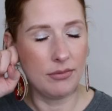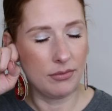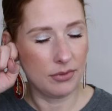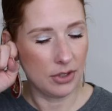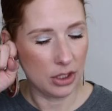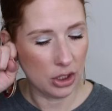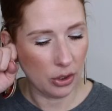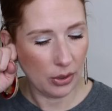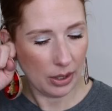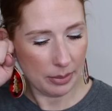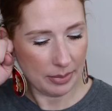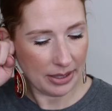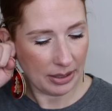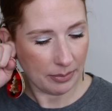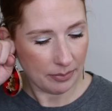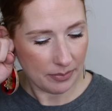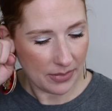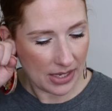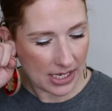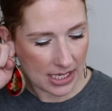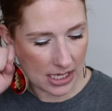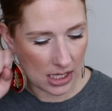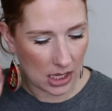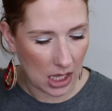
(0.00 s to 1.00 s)
You know what I mean?
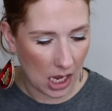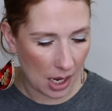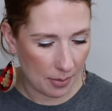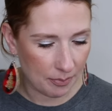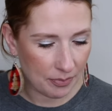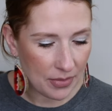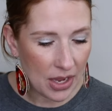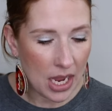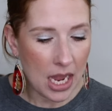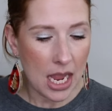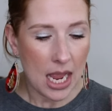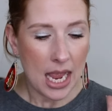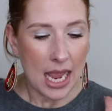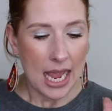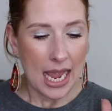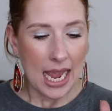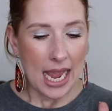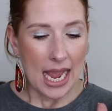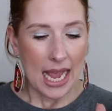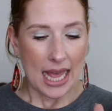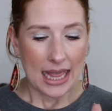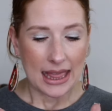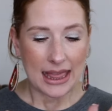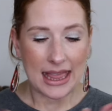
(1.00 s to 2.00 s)
It's a lot.
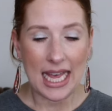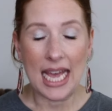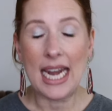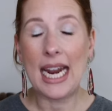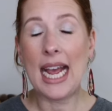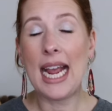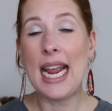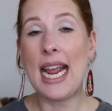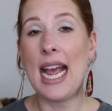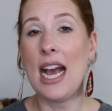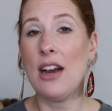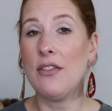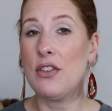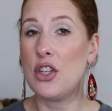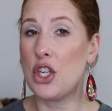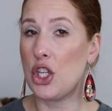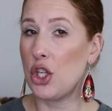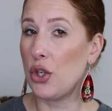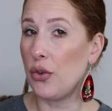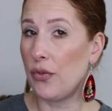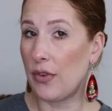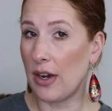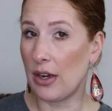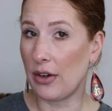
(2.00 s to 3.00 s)
Then I have
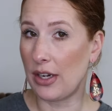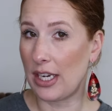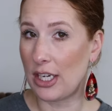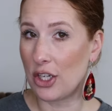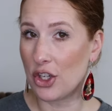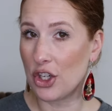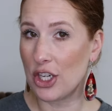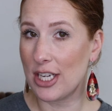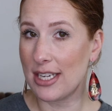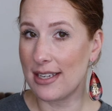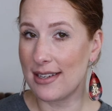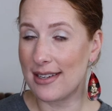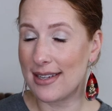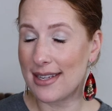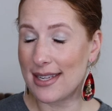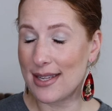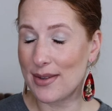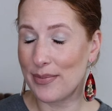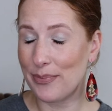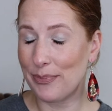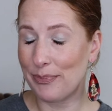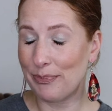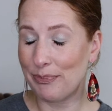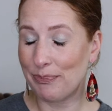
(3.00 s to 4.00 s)
two
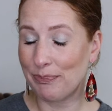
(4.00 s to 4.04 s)
foundations.